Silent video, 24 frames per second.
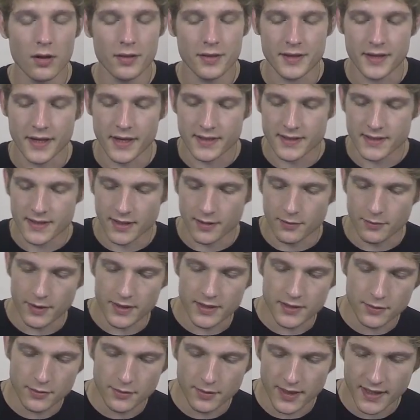the next thing we
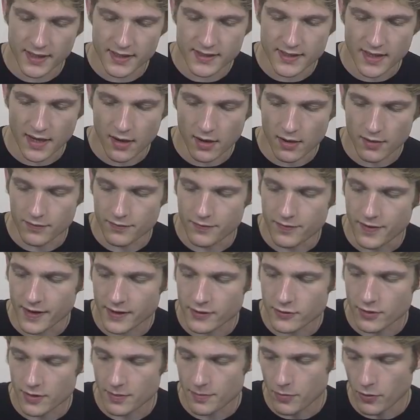do is our
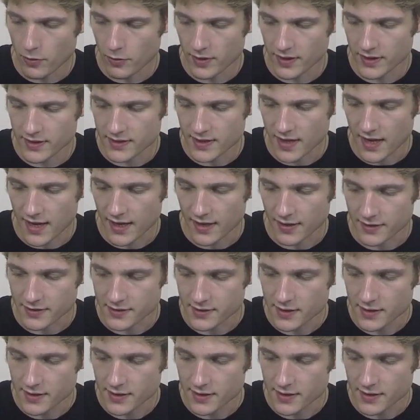victory point tiles.